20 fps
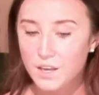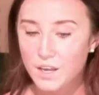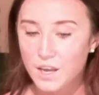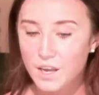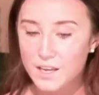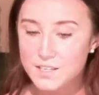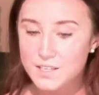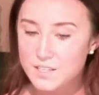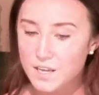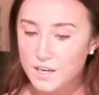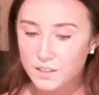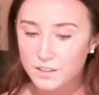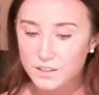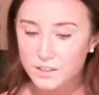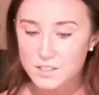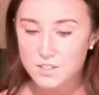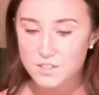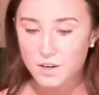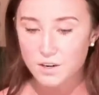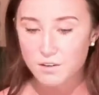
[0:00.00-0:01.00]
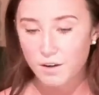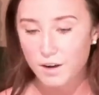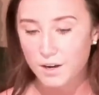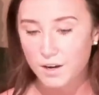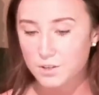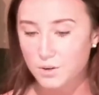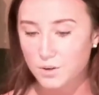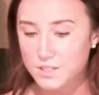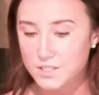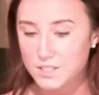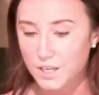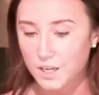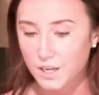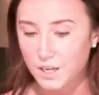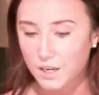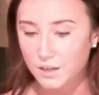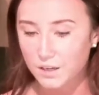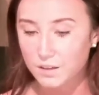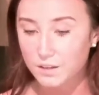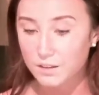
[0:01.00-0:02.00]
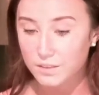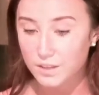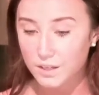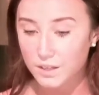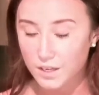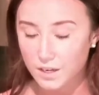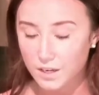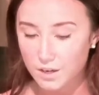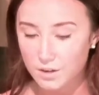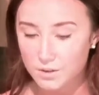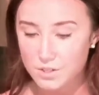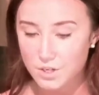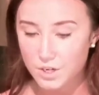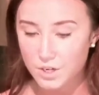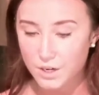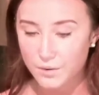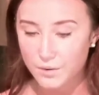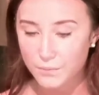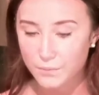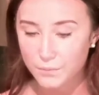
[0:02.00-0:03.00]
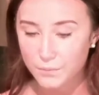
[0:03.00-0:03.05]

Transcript: had suddenly started running towards the, the ginkgo tree.